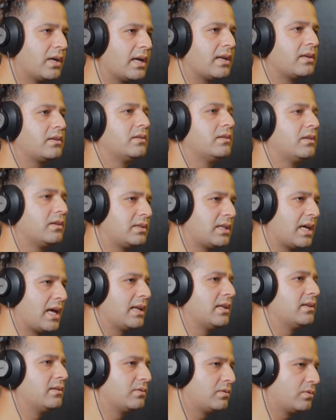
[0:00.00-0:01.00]
get the
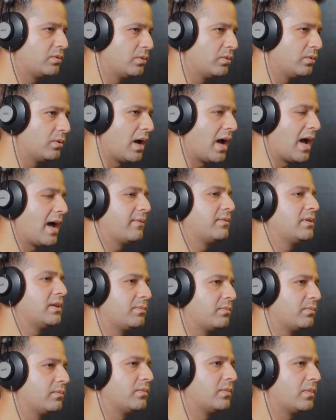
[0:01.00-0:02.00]
talent to have
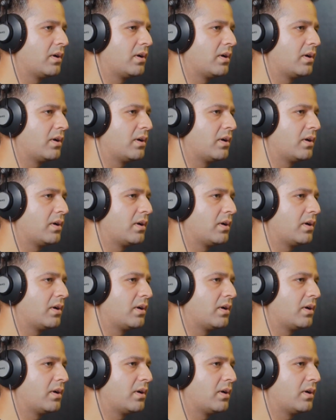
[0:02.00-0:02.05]
them